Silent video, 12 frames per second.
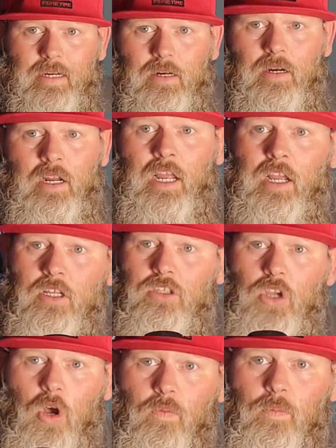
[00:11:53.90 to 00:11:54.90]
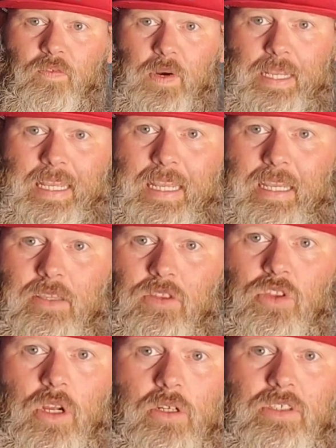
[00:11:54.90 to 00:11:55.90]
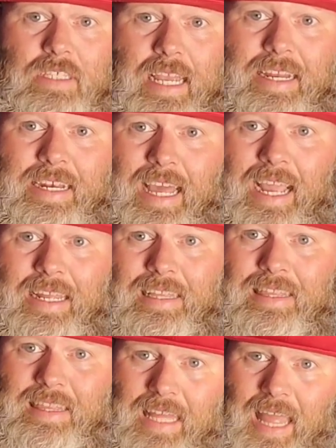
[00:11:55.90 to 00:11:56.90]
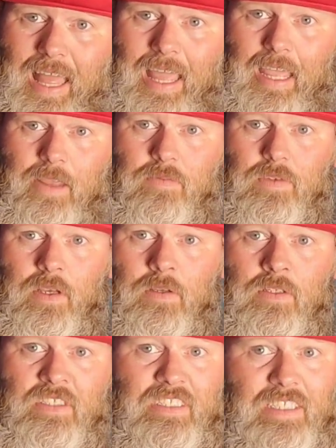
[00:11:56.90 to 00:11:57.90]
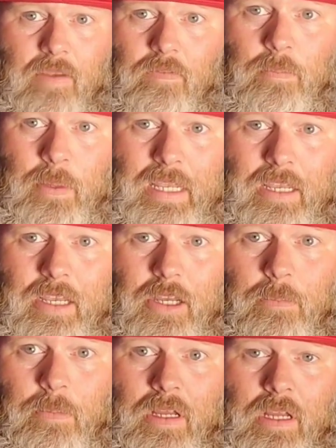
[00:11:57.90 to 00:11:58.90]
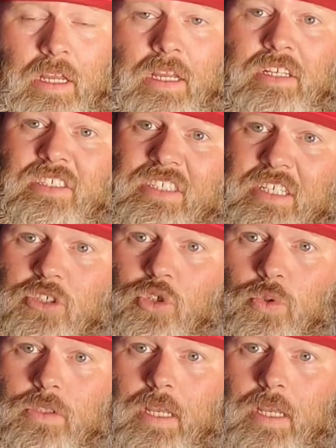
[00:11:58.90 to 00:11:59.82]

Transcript: there. Don't forget, Thursday Night Lives, 7 p.m. Central